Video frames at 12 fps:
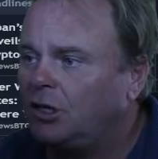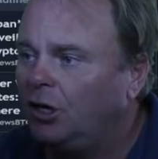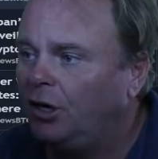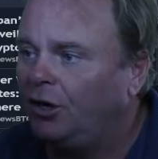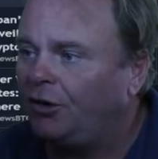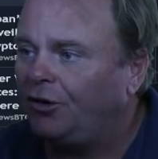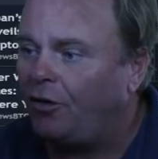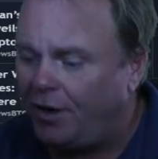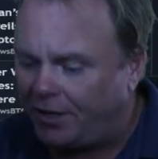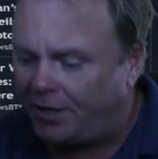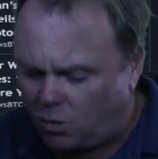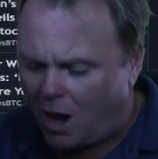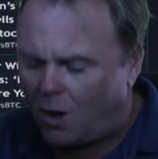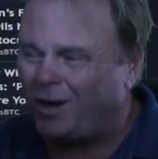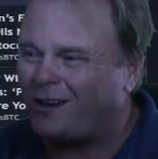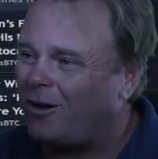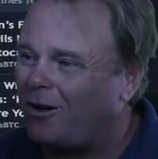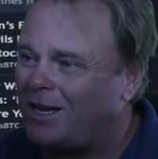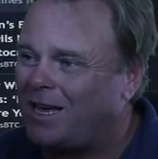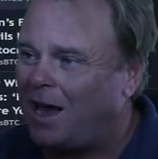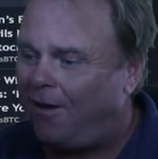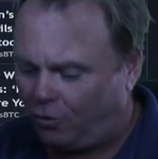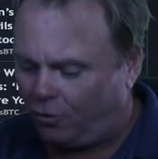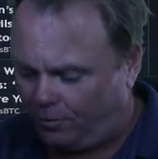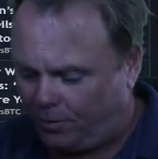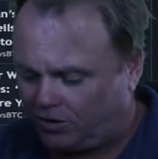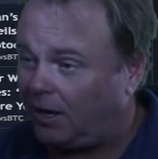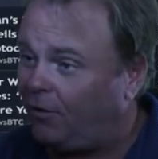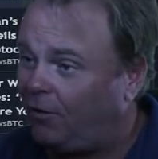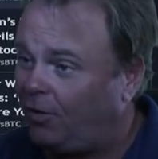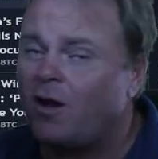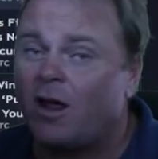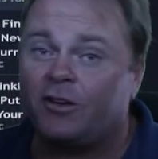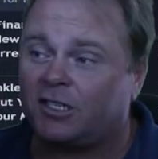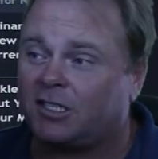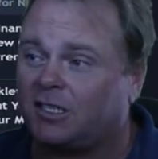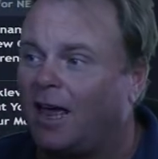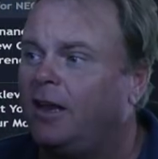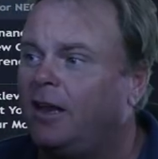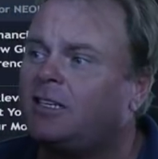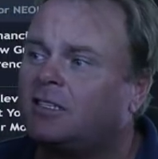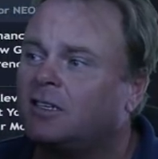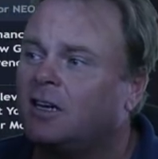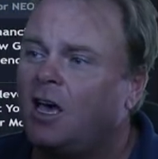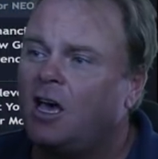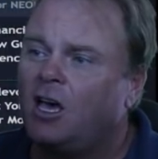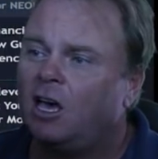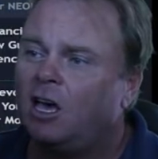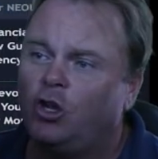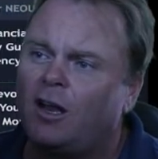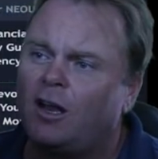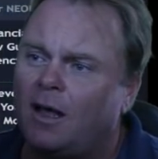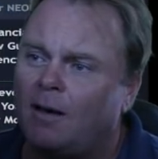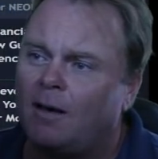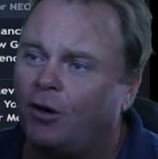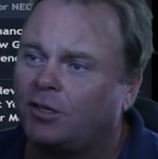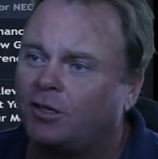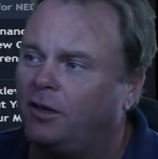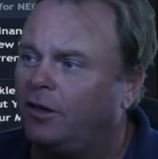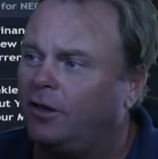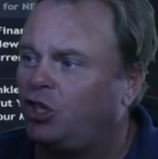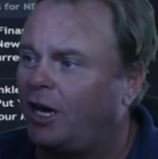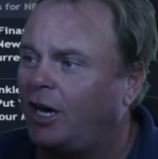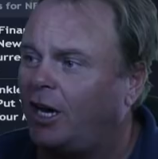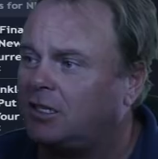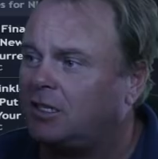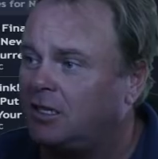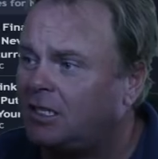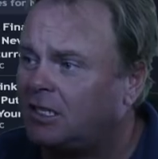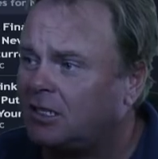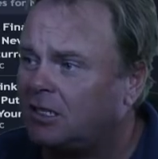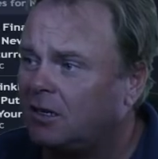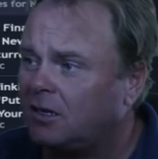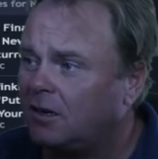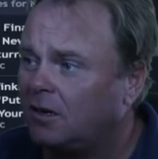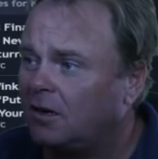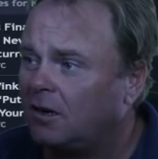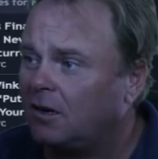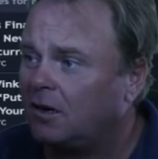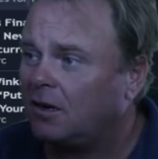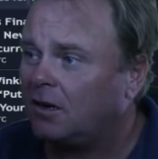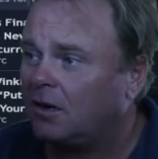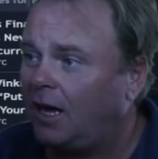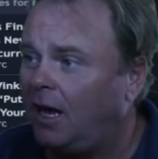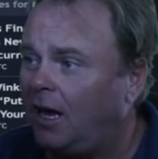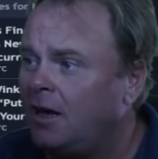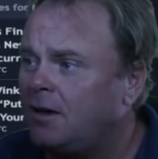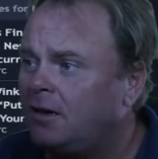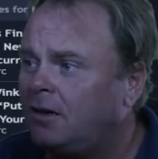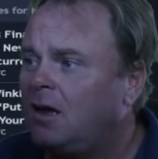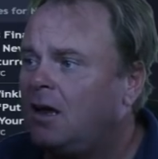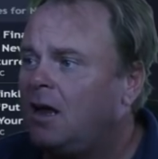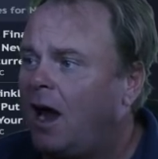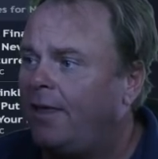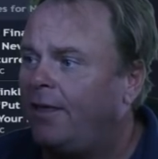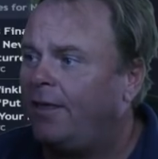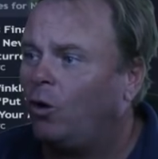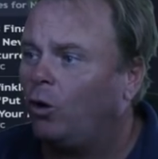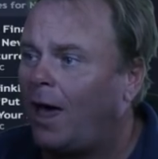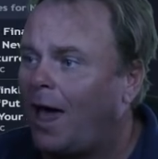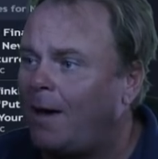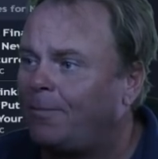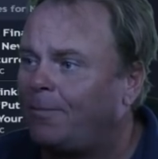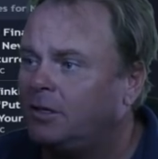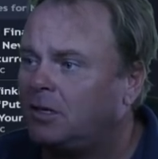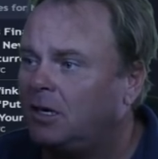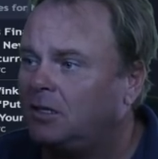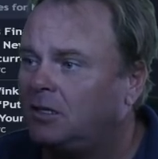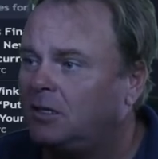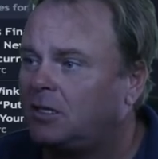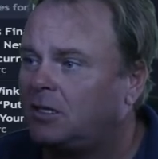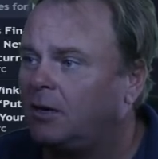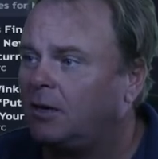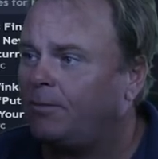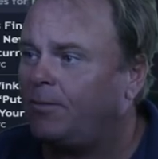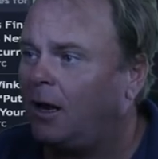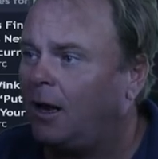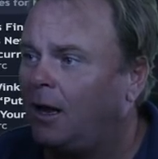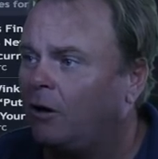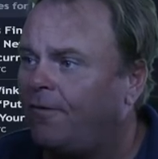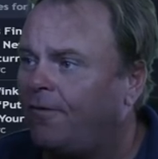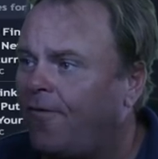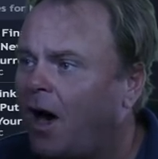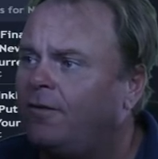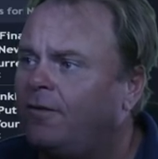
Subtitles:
So this is where we got to be careful, because if you don't understand this, you're going to be that person that chases this here, and then all that happens is this ends up being a long 5,